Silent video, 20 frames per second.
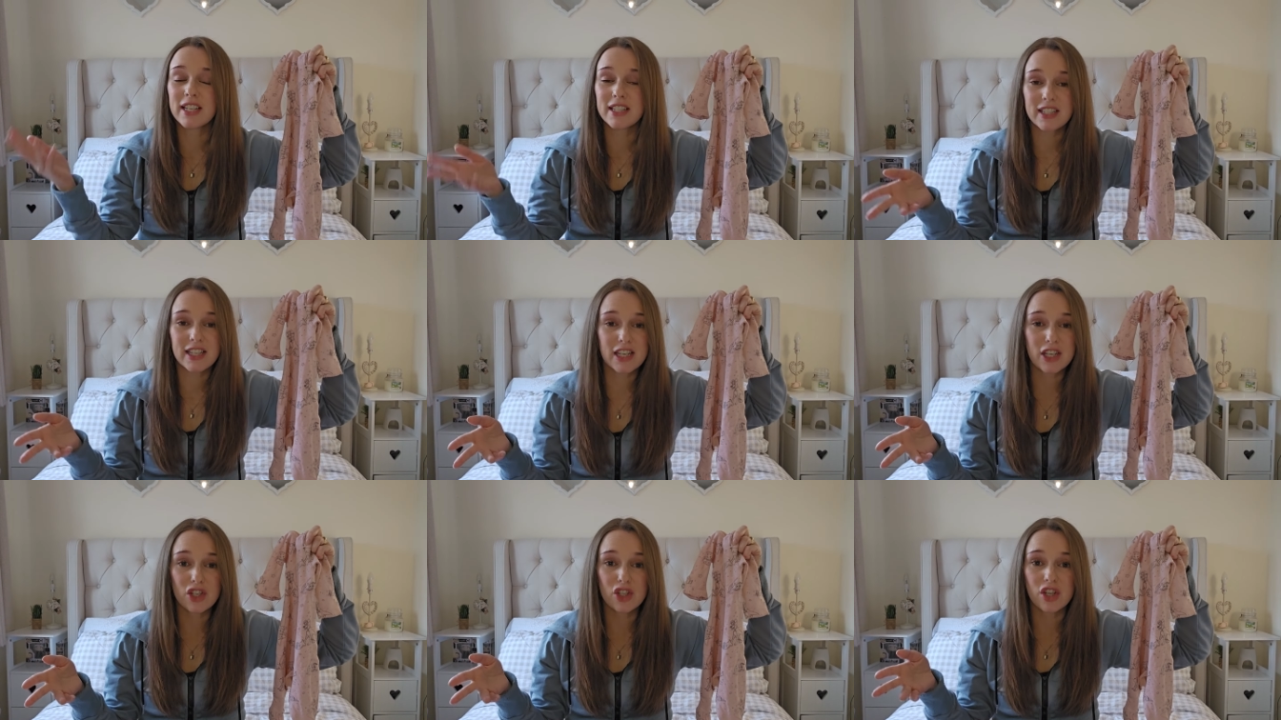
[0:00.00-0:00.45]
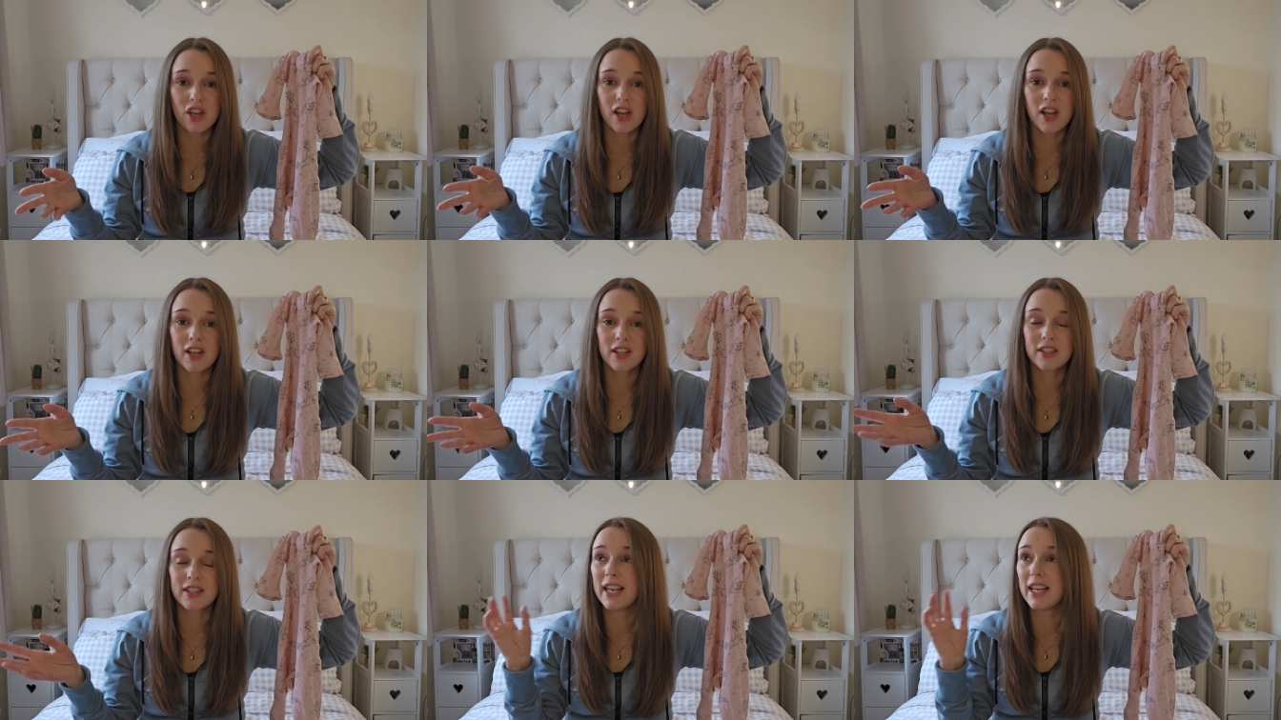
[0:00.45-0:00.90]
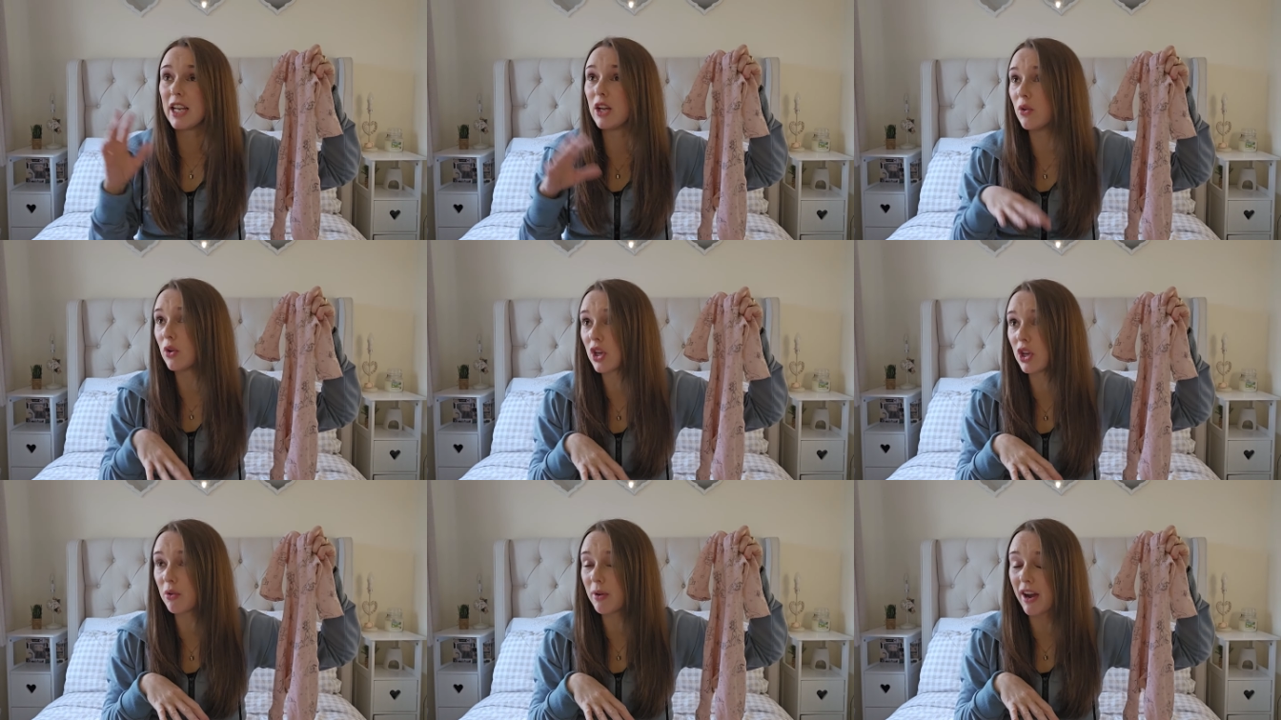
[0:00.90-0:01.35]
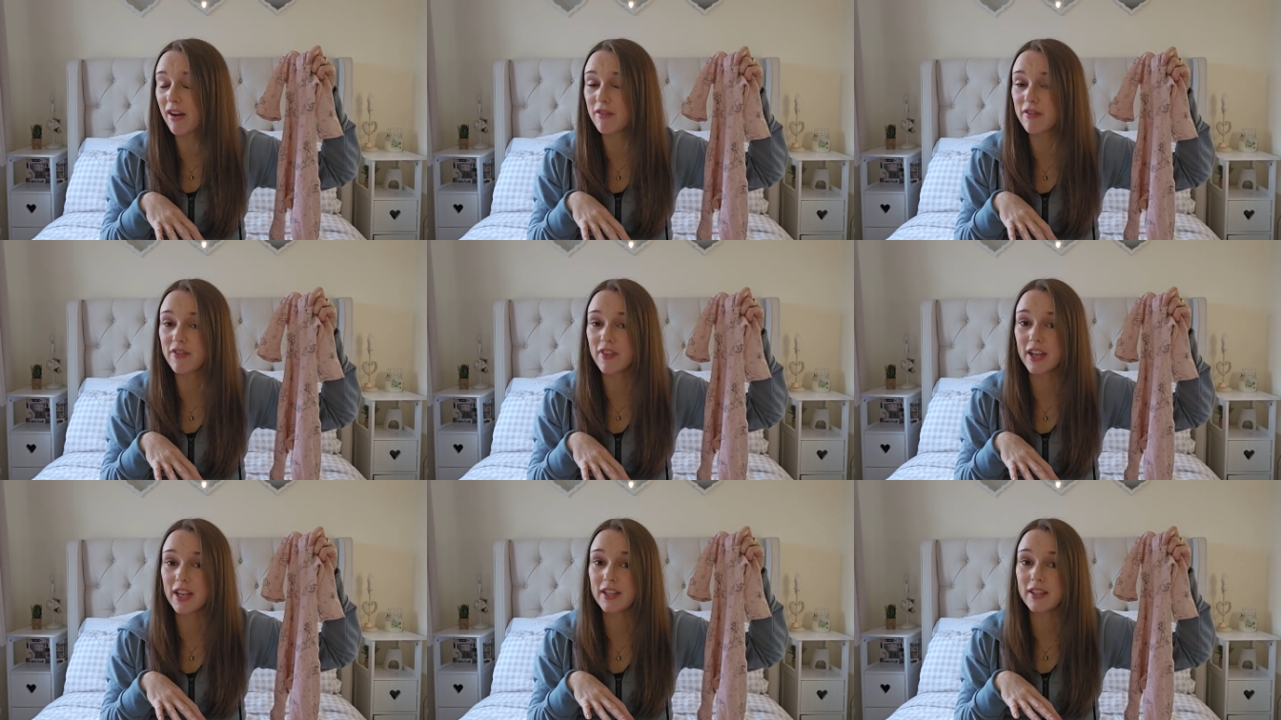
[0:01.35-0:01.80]
t-shirts, little cute
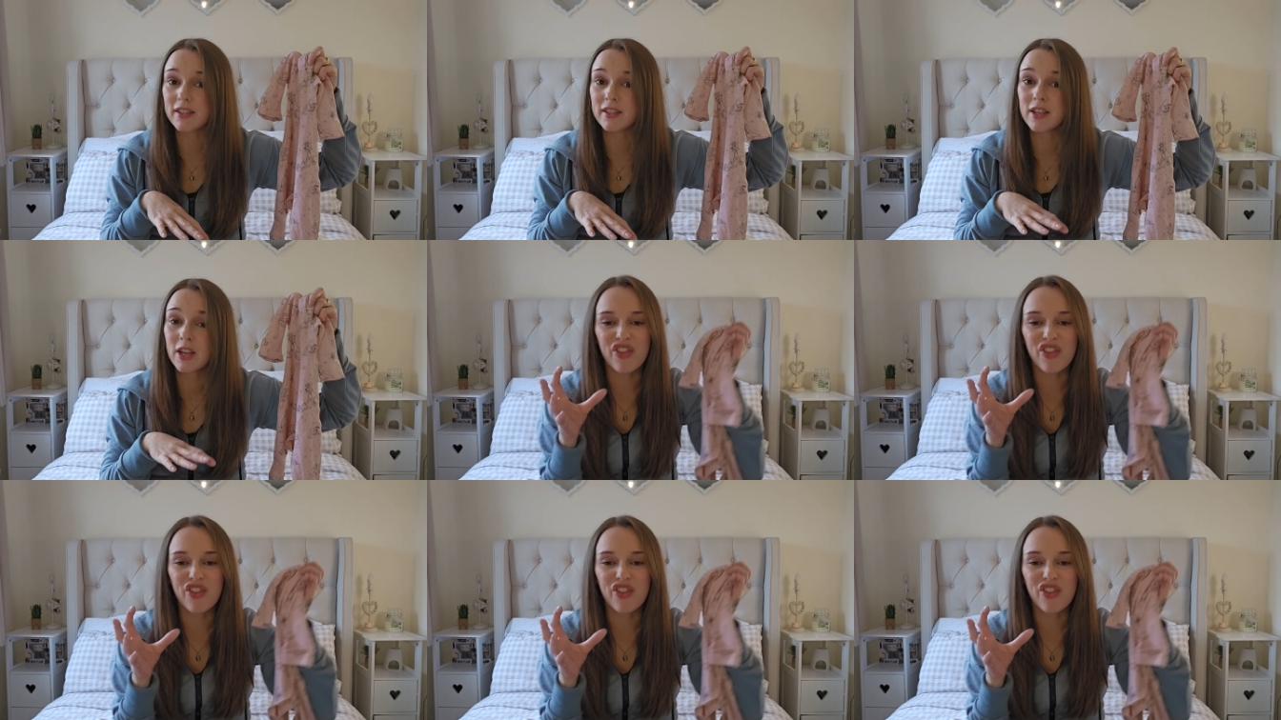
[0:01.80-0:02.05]
outfits.